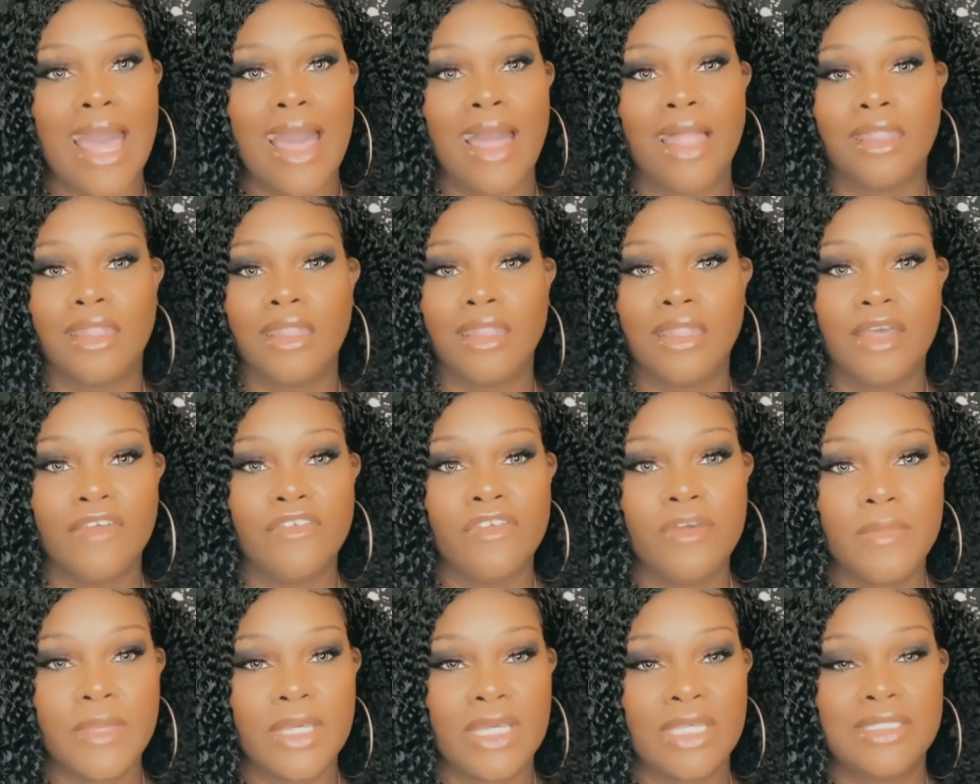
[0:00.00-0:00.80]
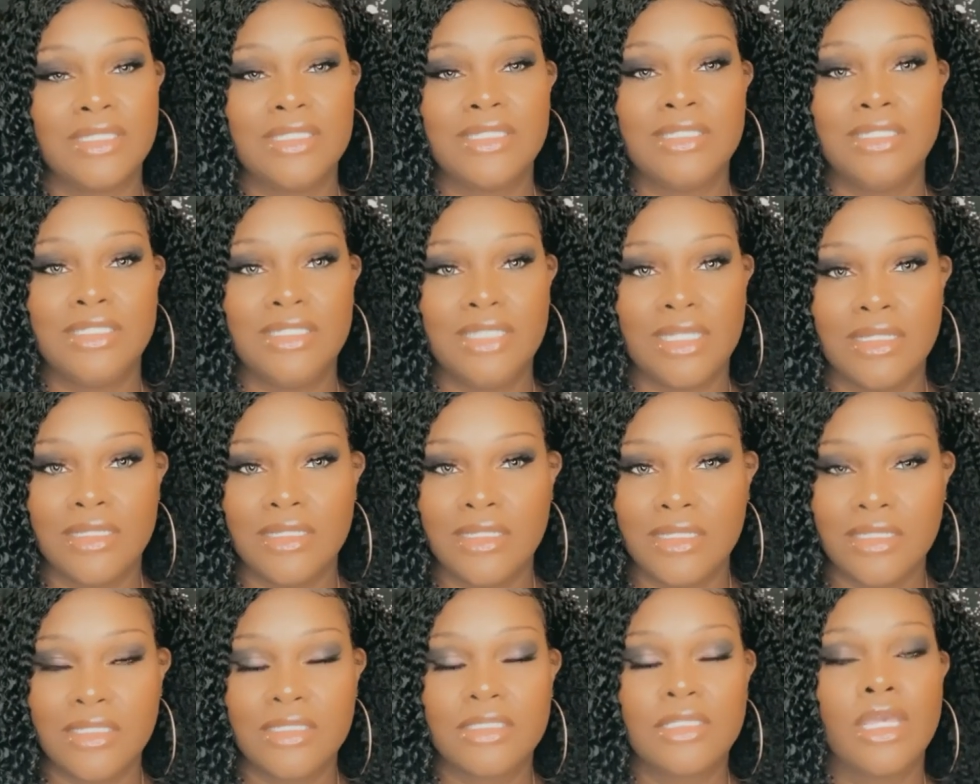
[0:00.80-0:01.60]
I love it because it
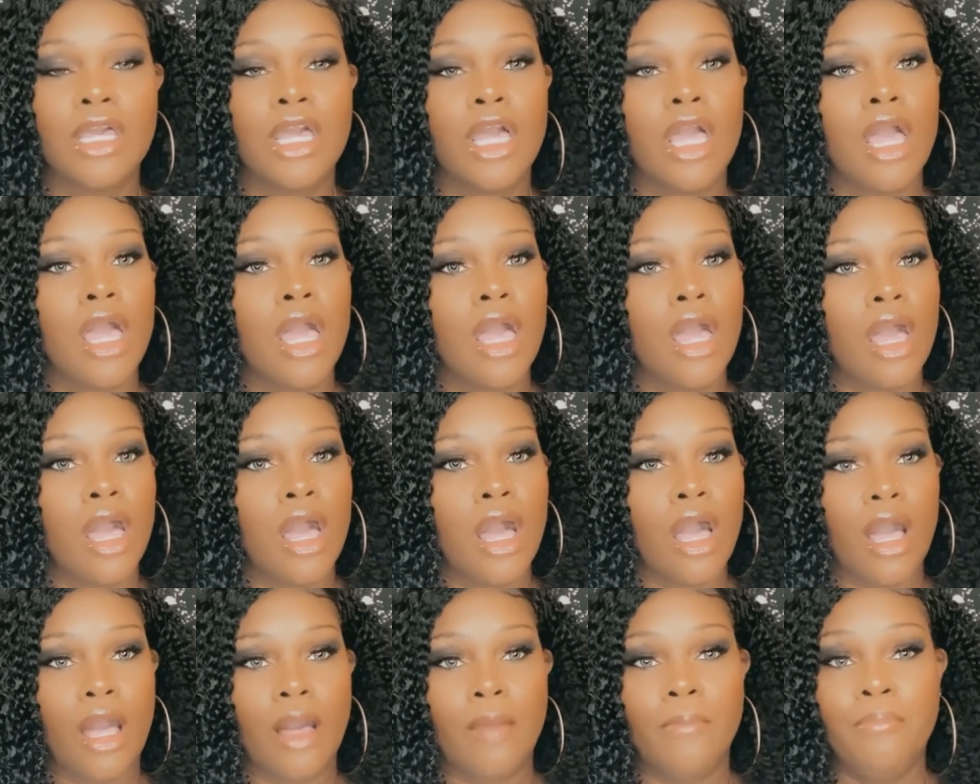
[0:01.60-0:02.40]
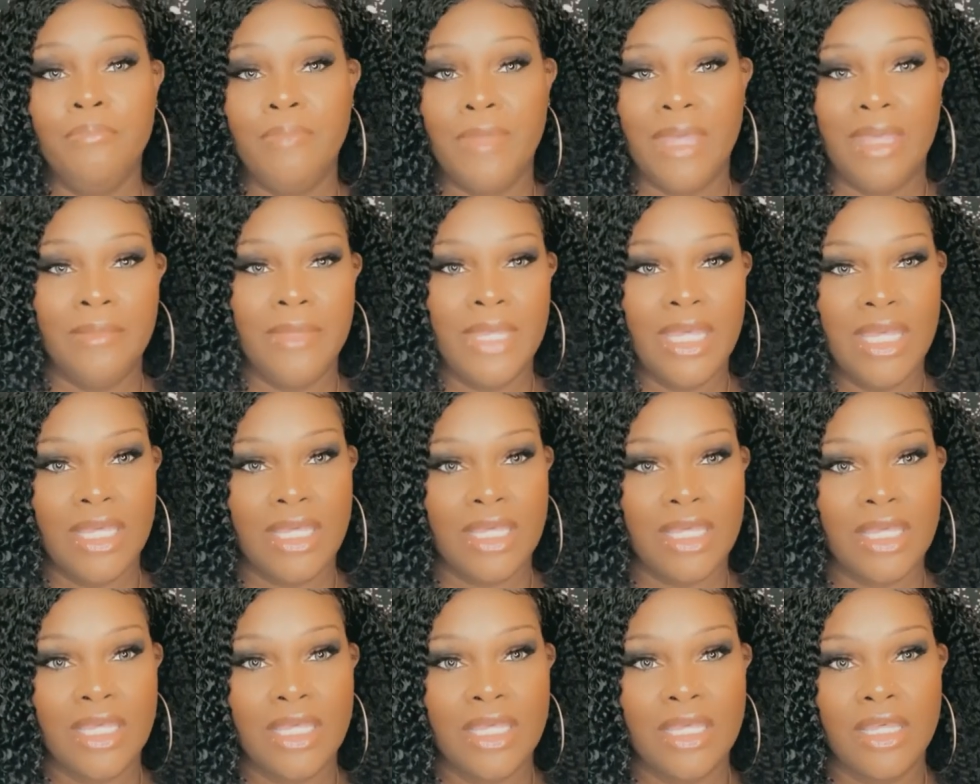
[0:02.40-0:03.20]
does
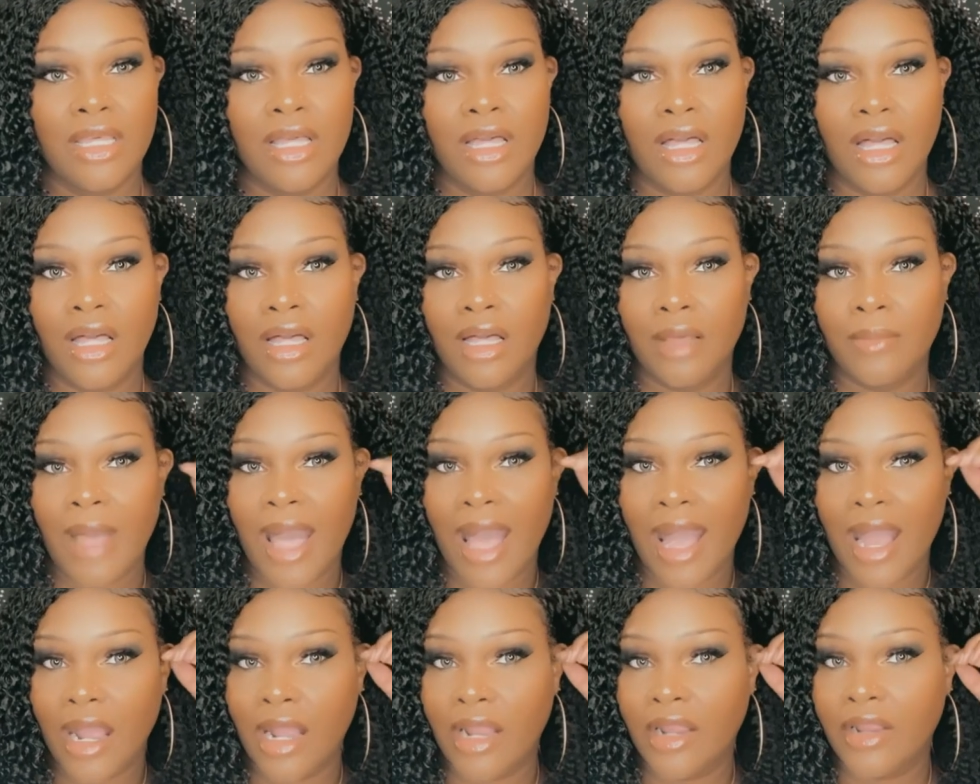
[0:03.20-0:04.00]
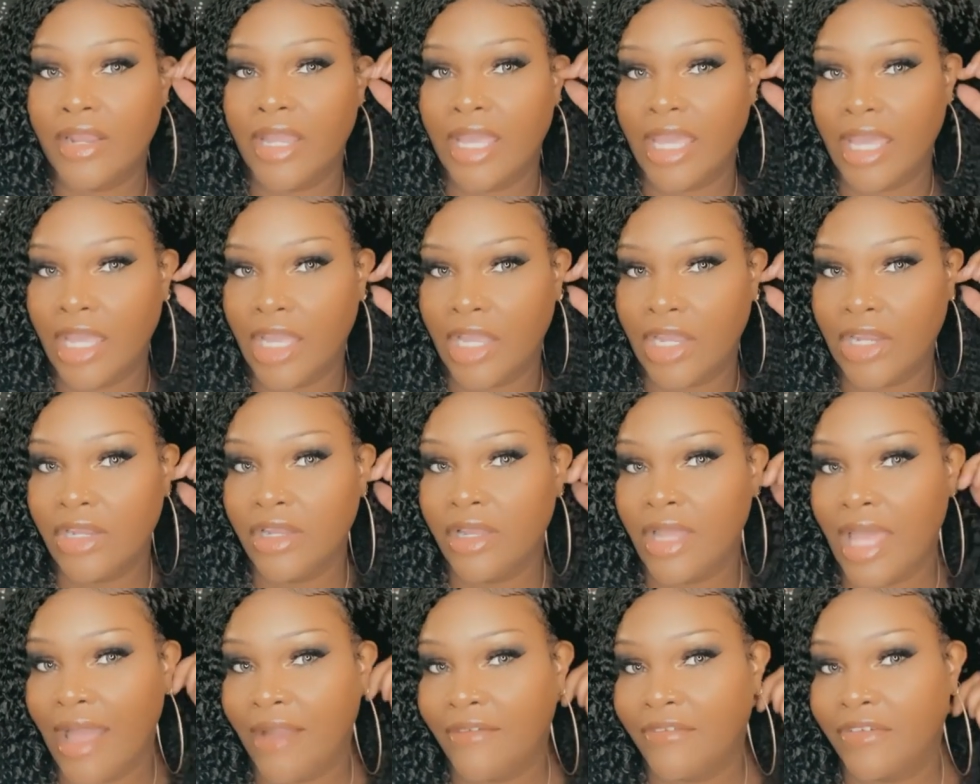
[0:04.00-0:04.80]
mimic our
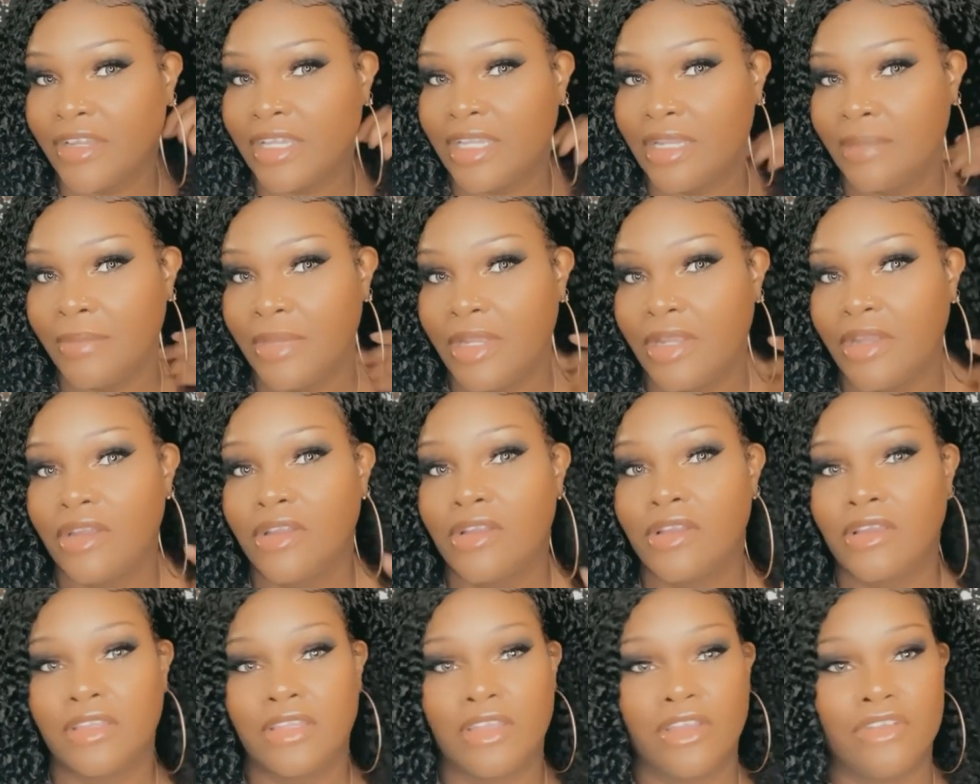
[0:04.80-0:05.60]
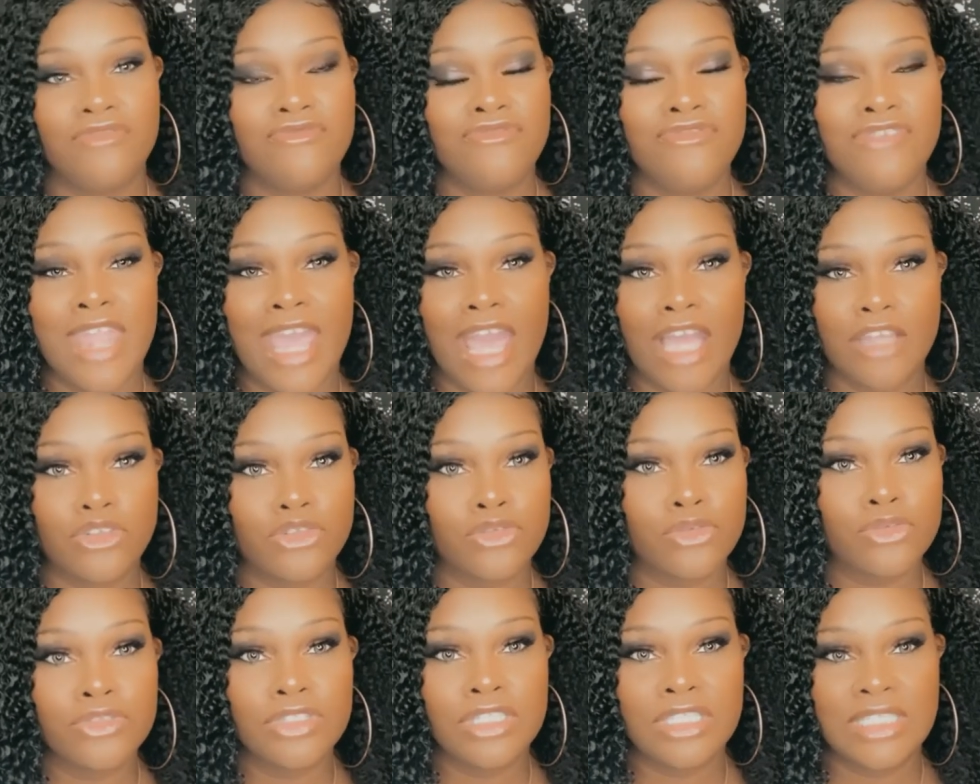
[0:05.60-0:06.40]
hair, African American
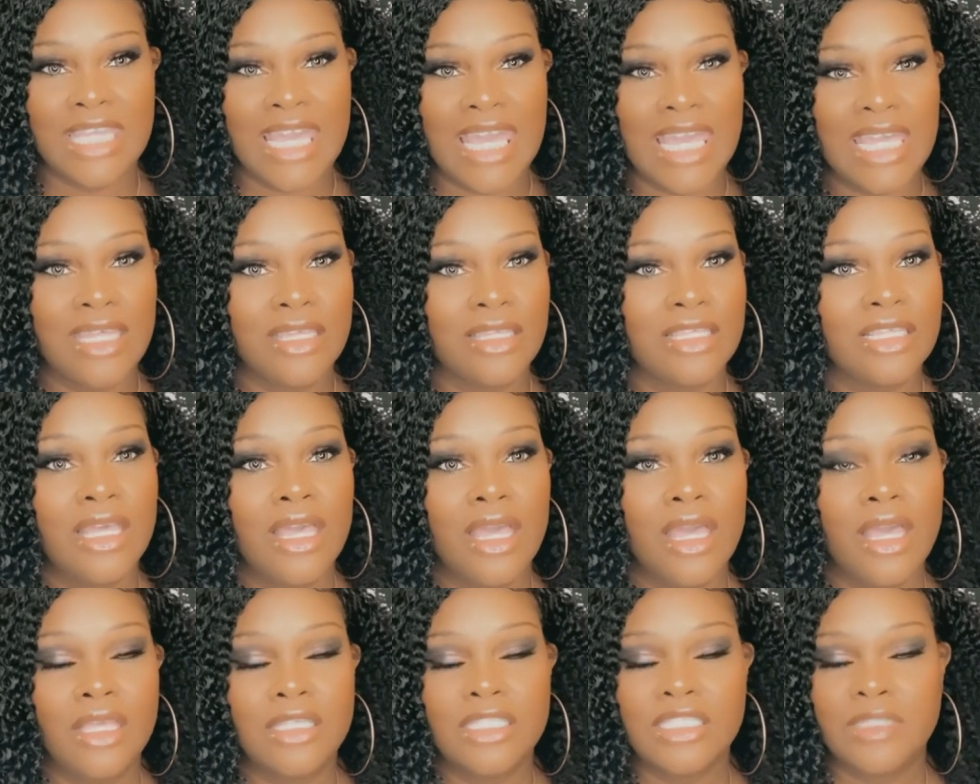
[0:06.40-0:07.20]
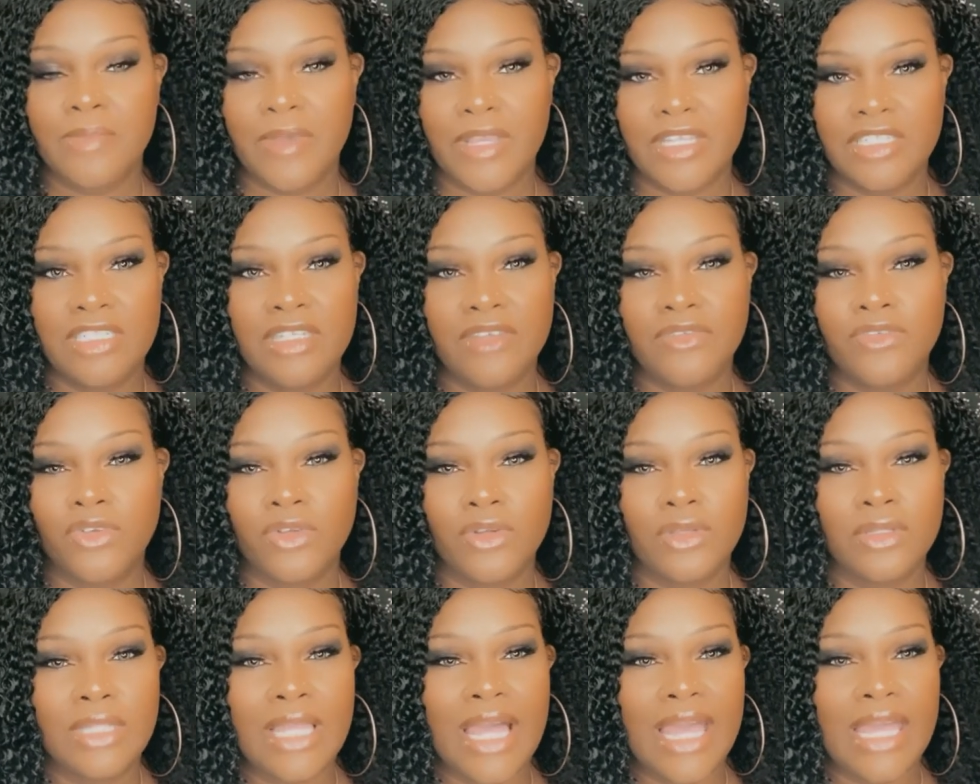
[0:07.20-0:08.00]
natural state, especially if
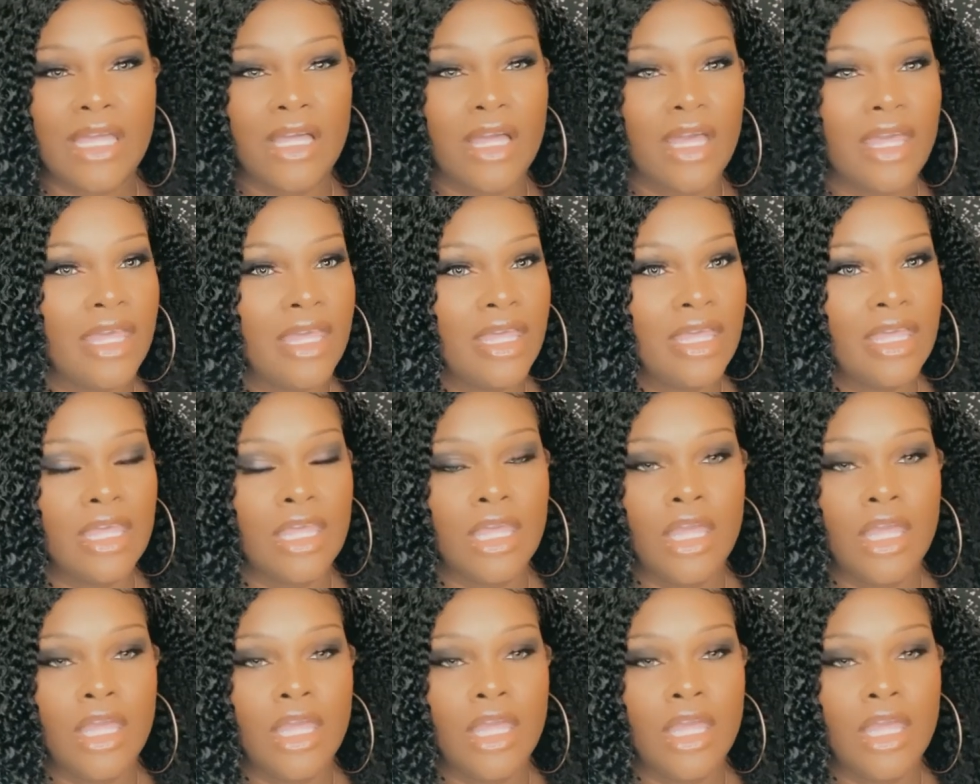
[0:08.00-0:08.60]
you're like a